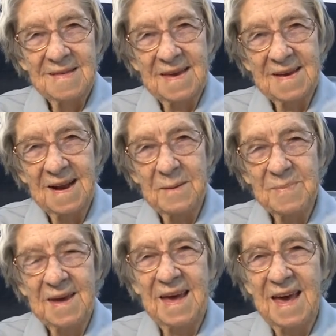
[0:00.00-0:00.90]
They
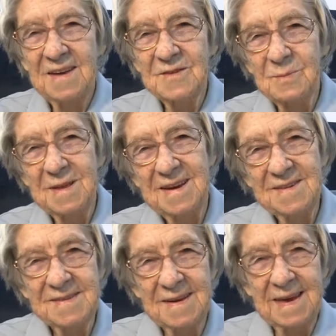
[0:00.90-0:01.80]
clap their hands when
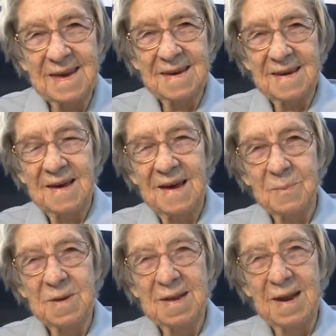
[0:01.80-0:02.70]
they're singing,
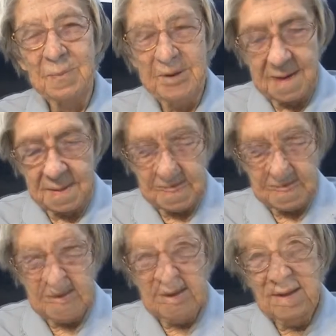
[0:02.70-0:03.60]
happy clappy.
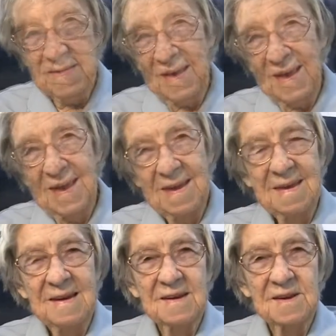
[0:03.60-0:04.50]

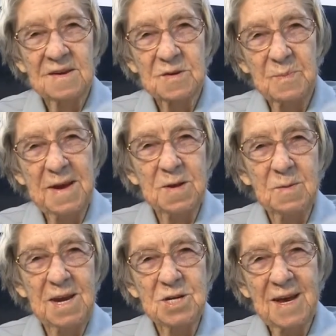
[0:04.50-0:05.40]
They speak
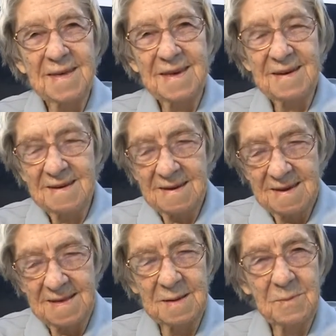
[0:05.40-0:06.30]
to each other
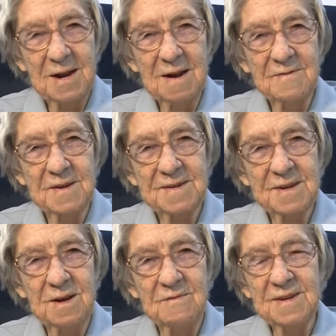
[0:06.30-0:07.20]
in the middle of the
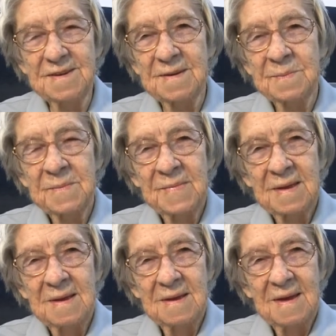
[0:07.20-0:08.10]
service
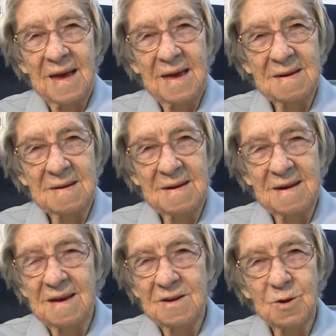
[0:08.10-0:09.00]

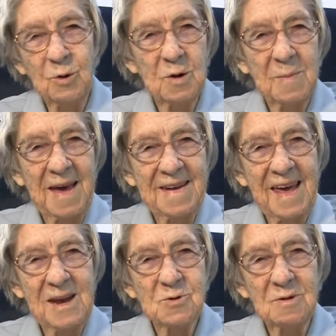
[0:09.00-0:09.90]
and uh, talk about
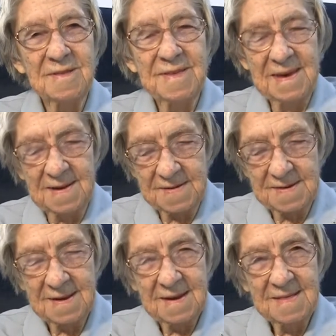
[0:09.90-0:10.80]
natural
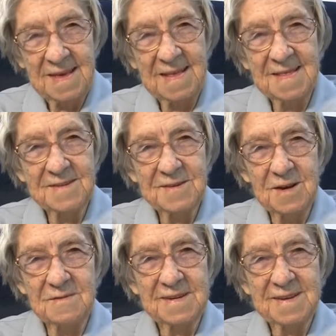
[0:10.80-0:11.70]
things. Then the
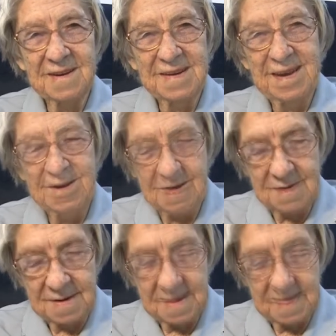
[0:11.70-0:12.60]
service
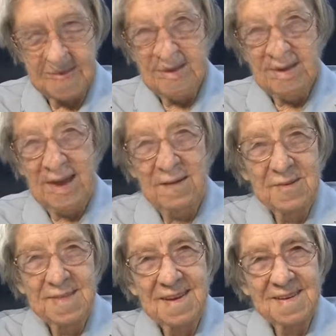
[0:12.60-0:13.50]
continues.
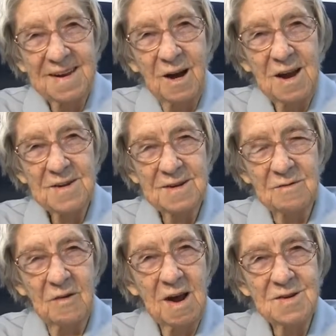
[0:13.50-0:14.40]
Everything's nice
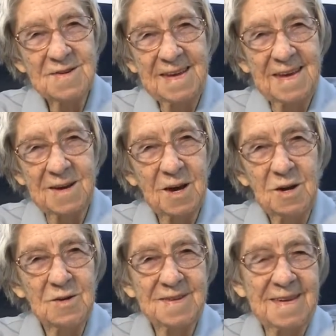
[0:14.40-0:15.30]
and rosy and
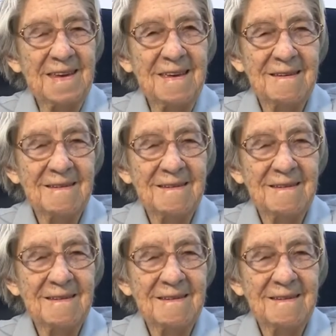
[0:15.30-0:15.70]
cozy.